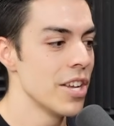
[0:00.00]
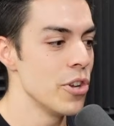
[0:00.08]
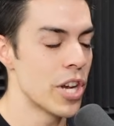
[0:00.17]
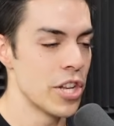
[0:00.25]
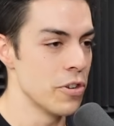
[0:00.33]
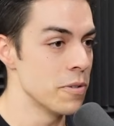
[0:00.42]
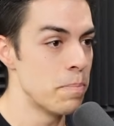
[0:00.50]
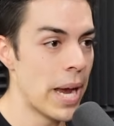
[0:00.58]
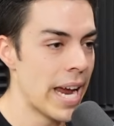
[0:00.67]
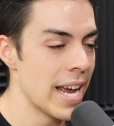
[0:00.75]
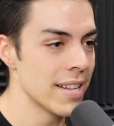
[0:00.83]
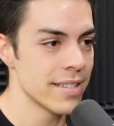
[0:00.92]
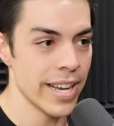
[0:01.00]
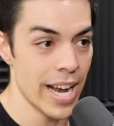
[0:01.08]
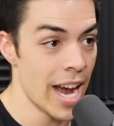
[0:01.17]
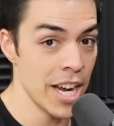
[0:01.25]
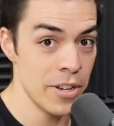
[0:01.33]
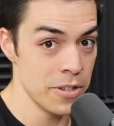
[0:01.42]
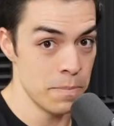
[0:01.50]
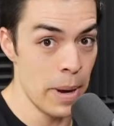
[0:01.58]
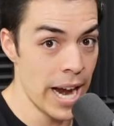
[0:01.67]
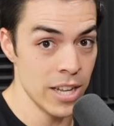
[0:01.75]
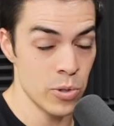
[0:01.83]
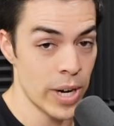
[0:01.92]
You can use bands. Like I use
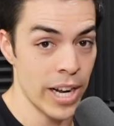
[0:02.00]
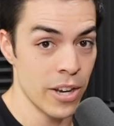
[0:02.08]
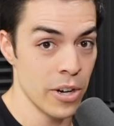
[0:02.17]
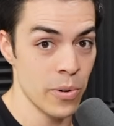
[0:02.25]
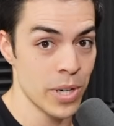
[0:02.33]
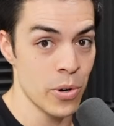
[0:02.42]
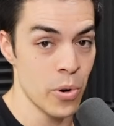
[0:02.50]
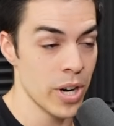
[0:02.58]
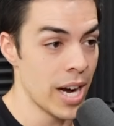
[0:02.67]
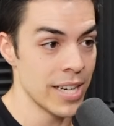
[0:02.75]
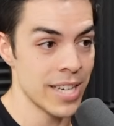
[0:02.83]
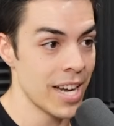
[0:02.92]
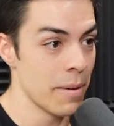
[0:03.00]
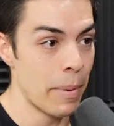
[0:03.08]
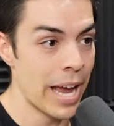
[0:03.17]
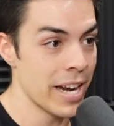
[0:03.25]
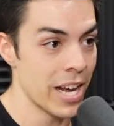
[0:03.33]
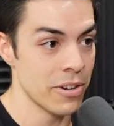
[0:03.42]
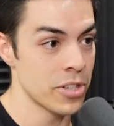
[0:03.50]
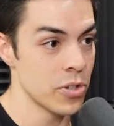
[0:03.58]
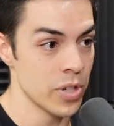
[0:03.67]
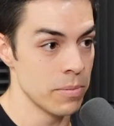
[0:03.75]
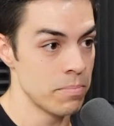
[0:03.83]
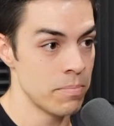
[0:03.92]
bands when I go to a court. I tie a band down
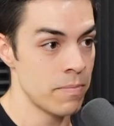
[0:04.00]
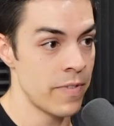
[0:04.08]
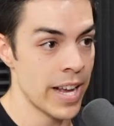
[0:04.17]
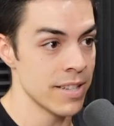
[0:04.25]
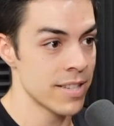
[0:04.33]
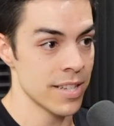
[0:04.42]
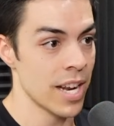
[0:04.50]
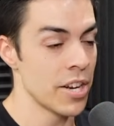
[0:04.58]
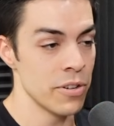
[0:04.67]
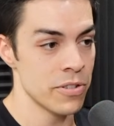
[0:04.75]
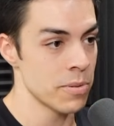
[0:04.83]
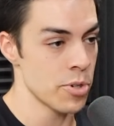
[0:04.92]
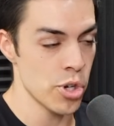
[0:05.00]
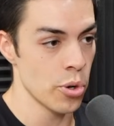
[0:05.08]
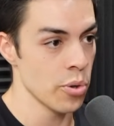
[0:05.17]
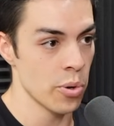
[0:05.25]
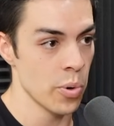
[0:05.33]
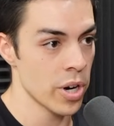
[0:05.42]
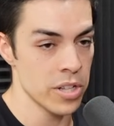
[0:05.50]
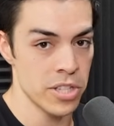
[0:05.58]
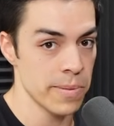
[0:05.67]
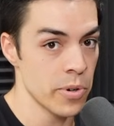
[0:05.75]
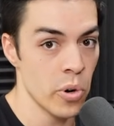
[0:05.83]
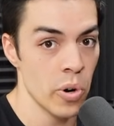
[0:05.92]
to a fence and I do some shoulder work and
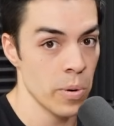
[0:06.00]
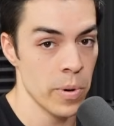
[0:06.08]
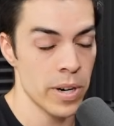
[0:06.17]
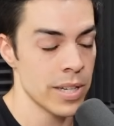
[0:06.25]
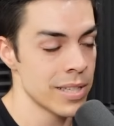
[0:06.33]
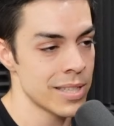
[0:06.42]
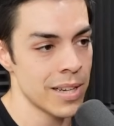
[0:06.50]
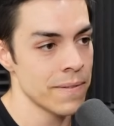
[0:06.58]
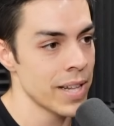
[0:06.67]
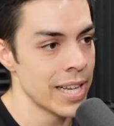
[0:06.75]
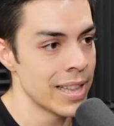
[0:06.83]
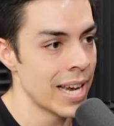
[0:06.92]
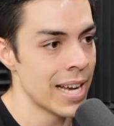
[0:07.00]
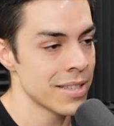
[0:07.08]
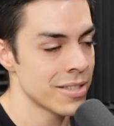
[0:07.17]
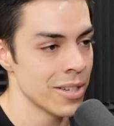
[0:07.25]
some core work and stuff like that.